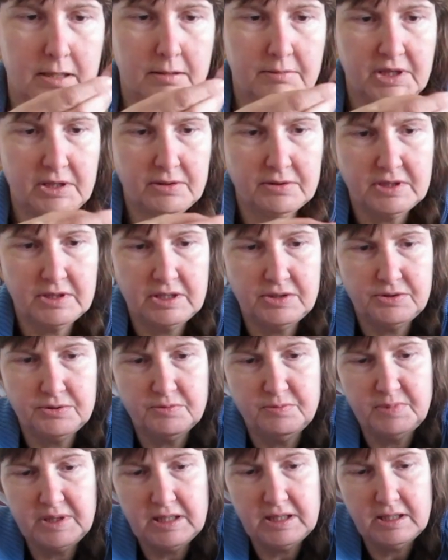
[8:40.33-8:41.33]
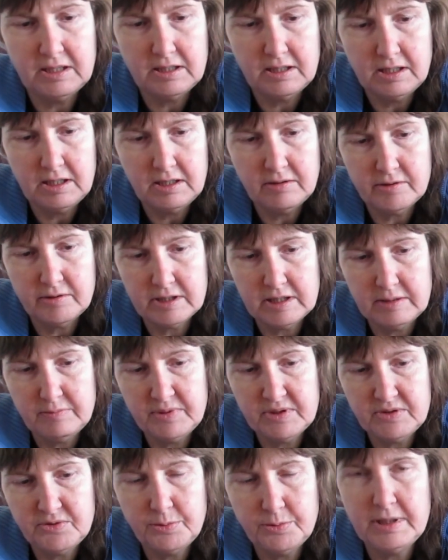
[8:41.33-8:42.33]
because he should be here in
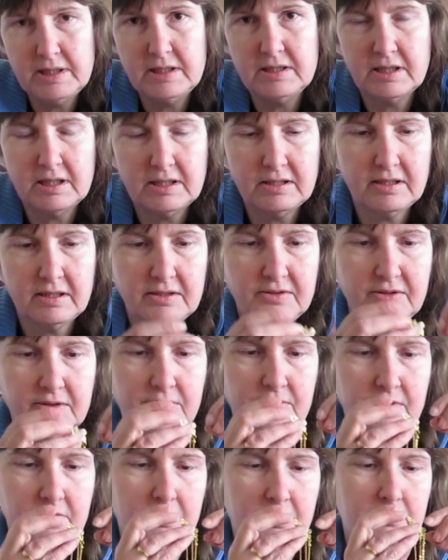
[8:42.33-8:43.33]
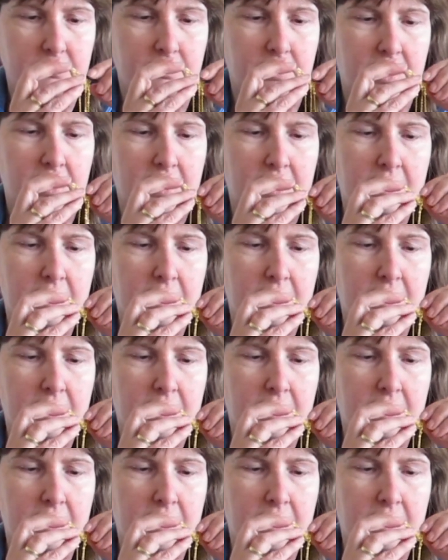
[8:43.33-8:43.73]
between, and I don't know,